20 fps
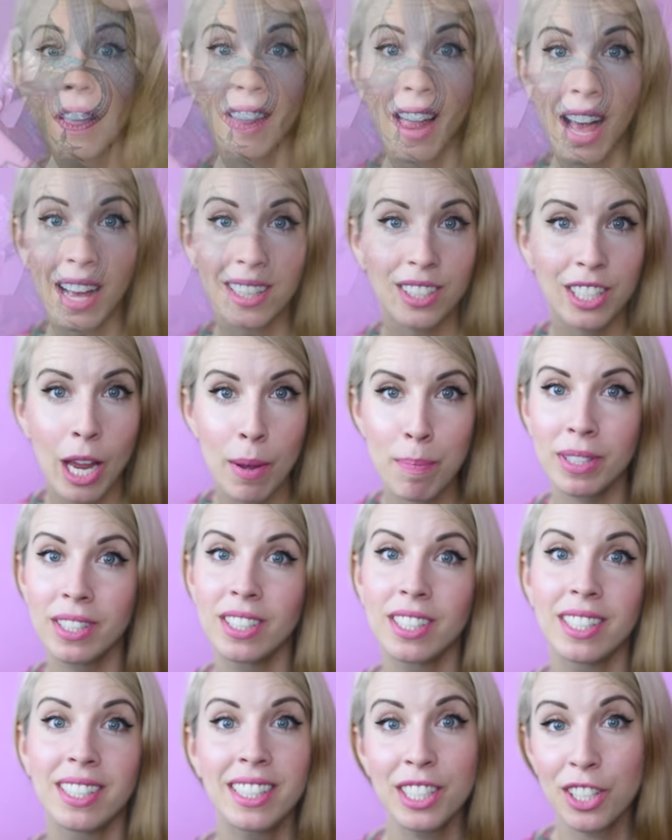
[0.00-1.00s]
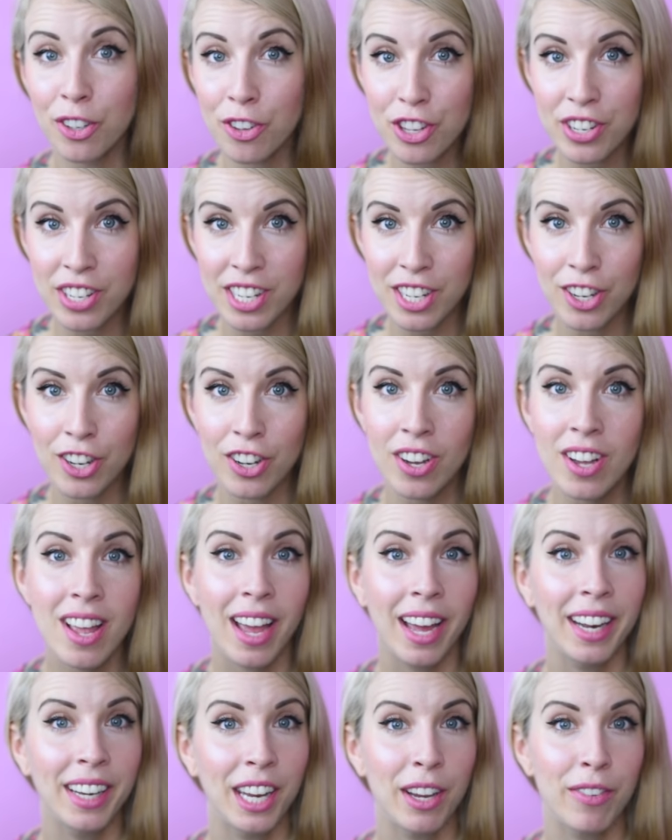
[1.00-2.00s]
The last step is to seal the deal
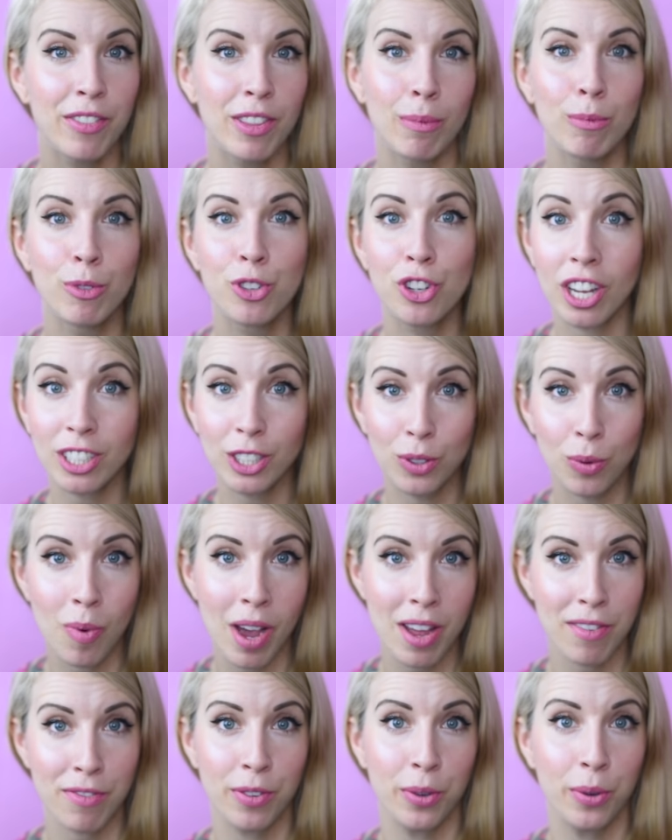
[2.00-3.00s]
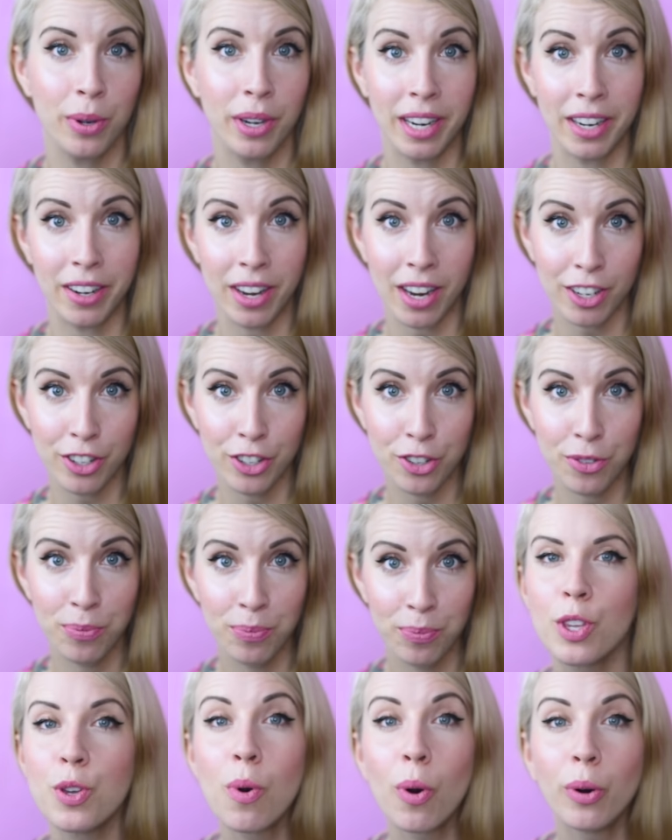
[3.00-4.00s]
and give them just wet food in a dish.
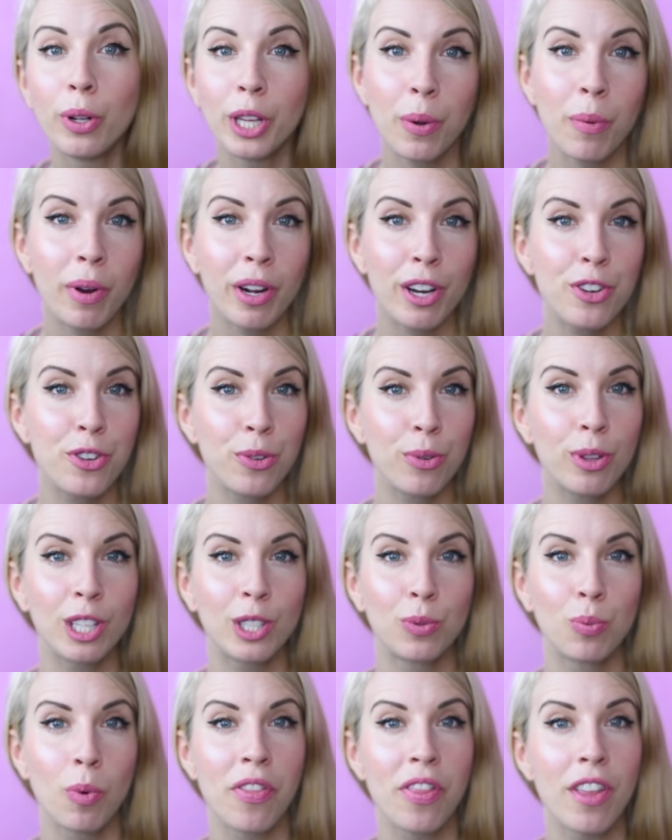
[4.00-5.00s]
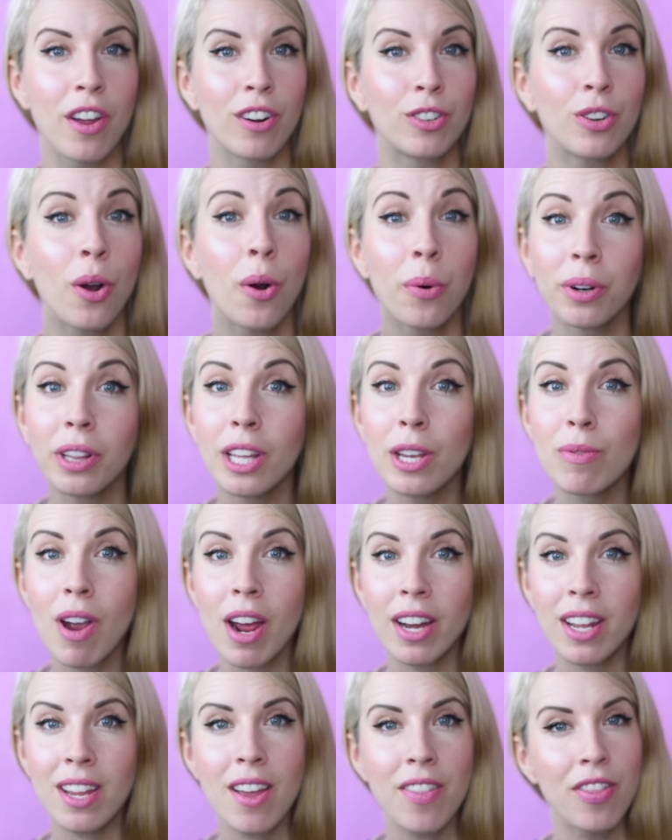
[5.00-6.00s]
You only want to do this when they're totally
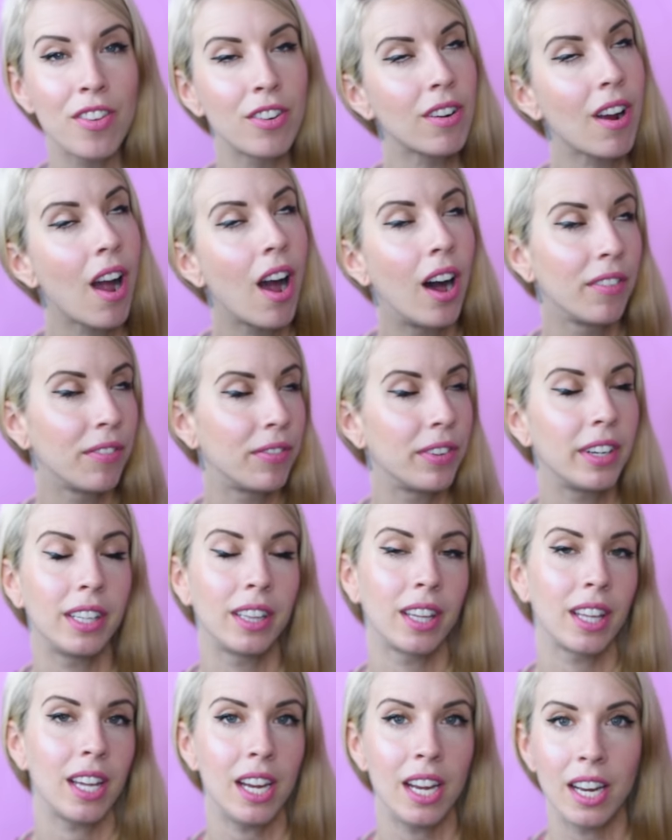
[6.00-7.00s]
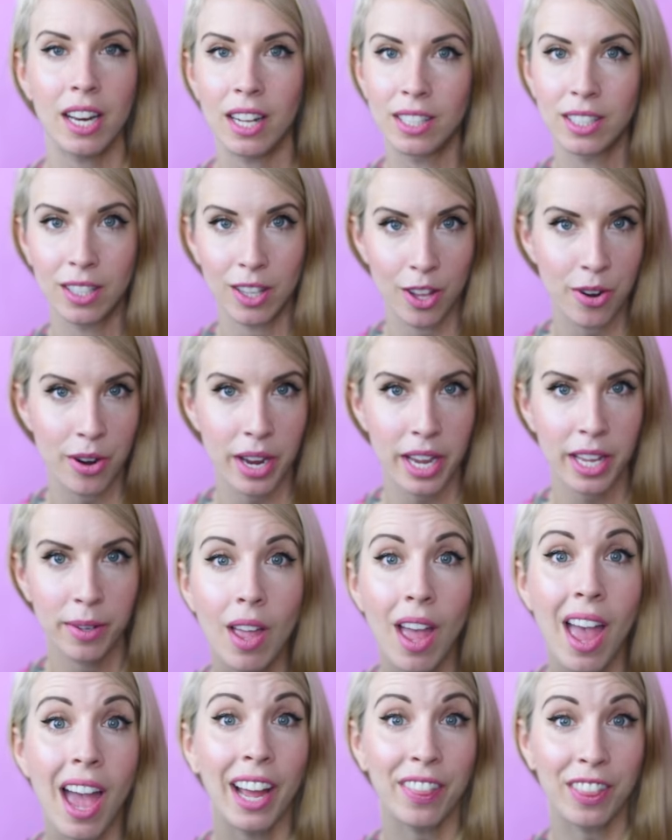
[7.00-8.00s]
ready and they're confidently eating slurry.
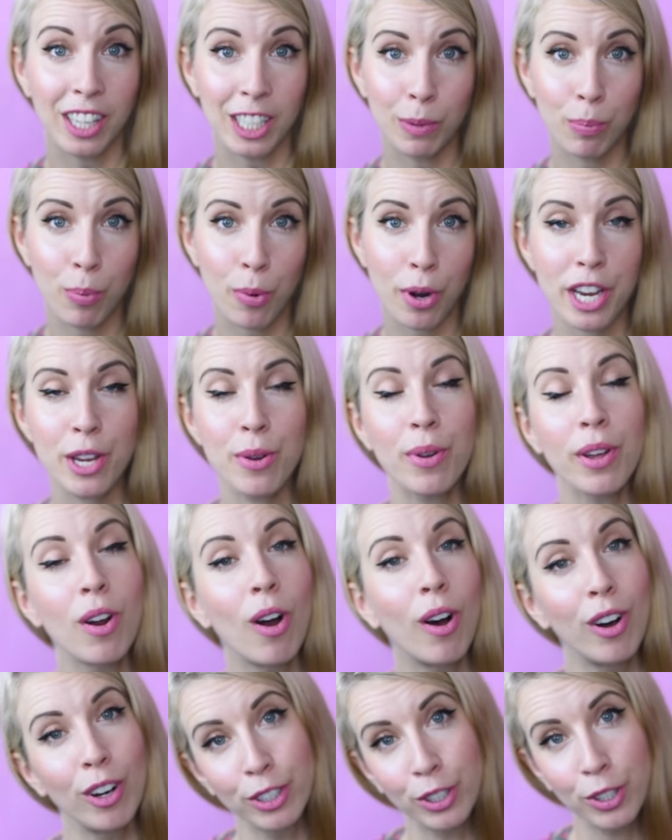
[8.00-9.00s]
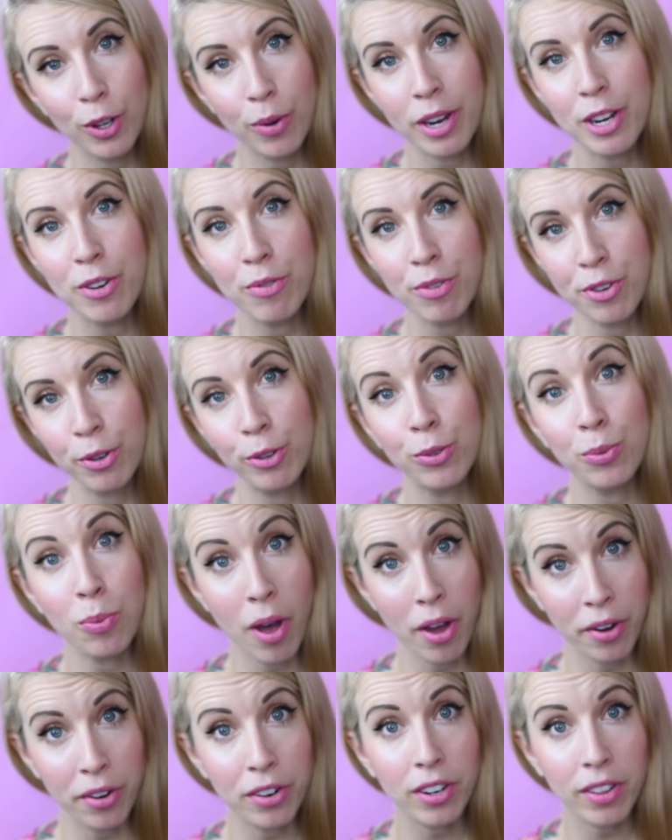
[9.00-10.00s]
At this point, you can also introduce
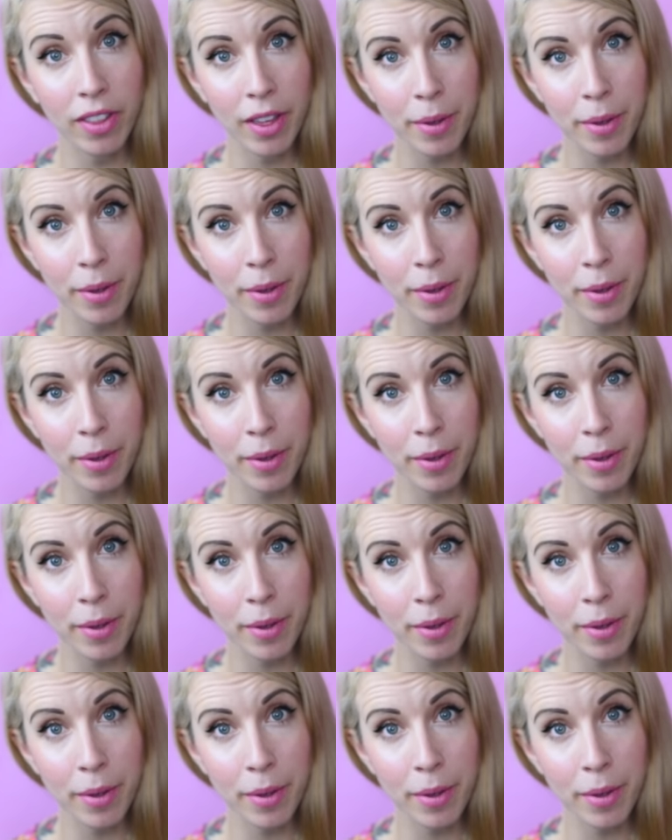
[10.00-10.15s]
water to